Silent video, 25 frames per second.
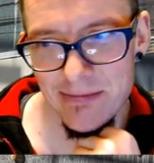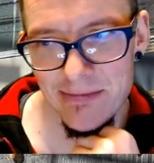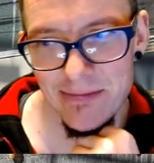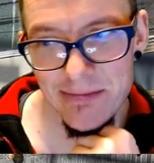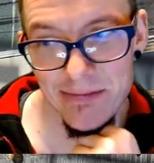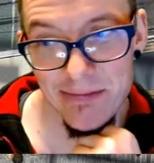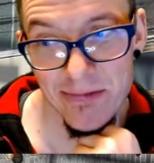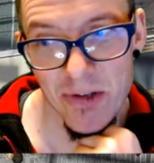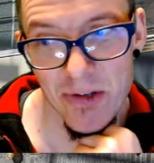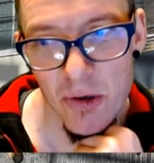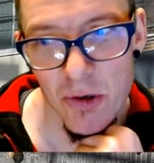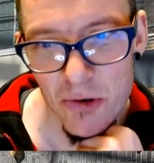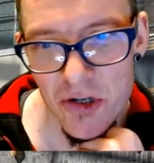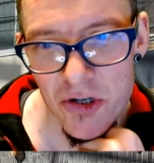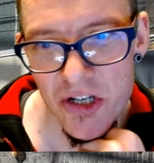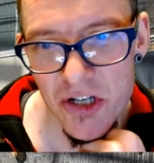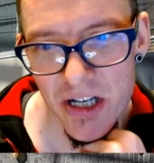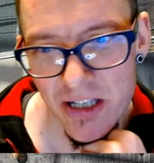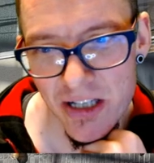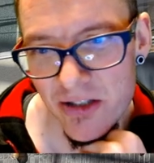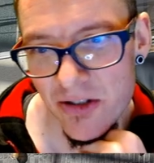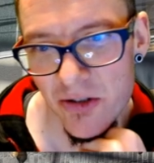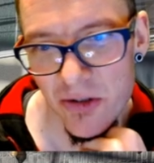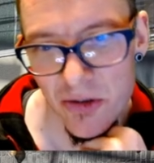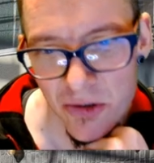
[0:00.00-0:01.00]
no
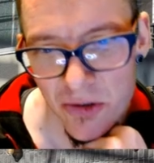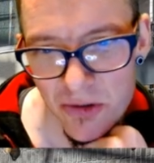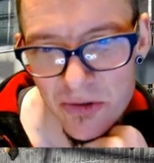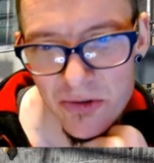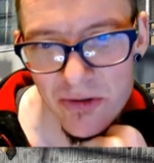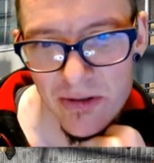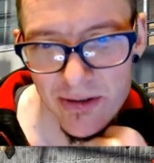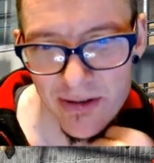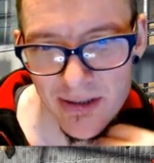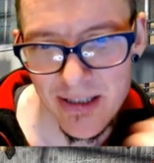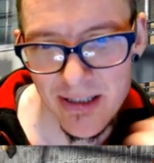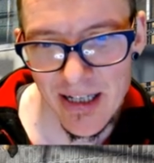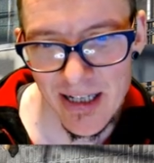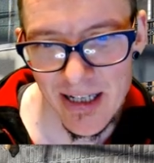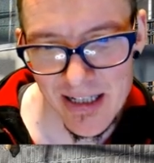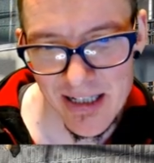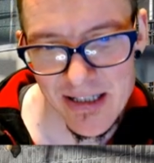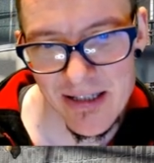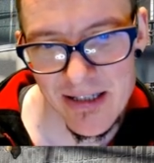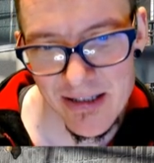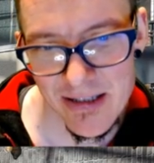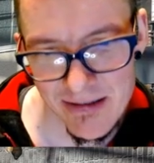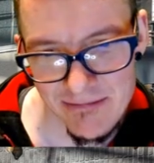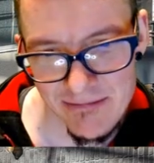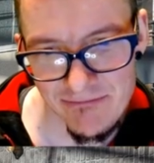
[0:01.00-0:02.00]
shit, dude.
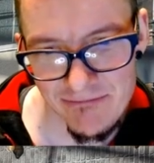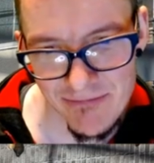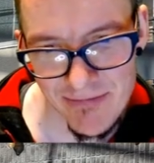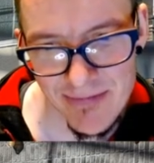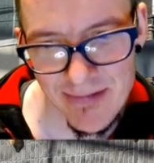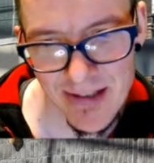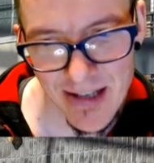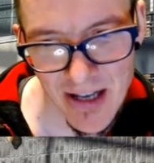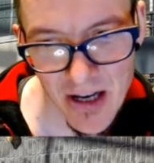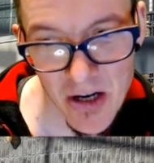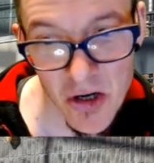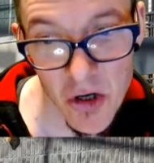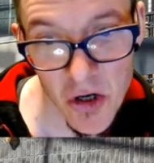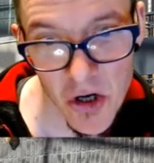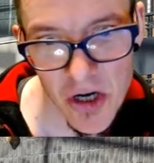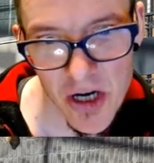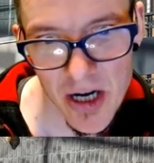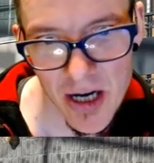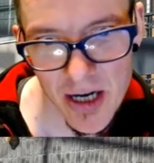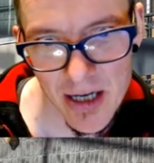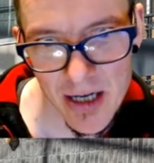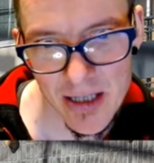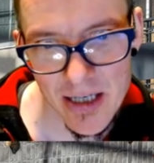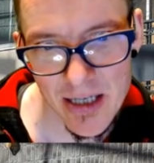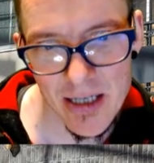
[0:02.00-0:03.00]
That's a good
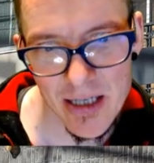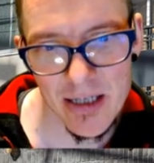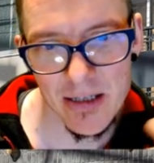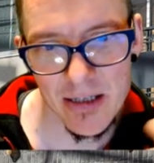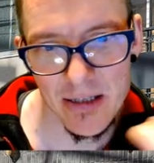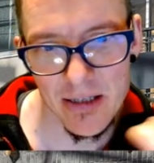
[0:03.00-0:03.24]
idea.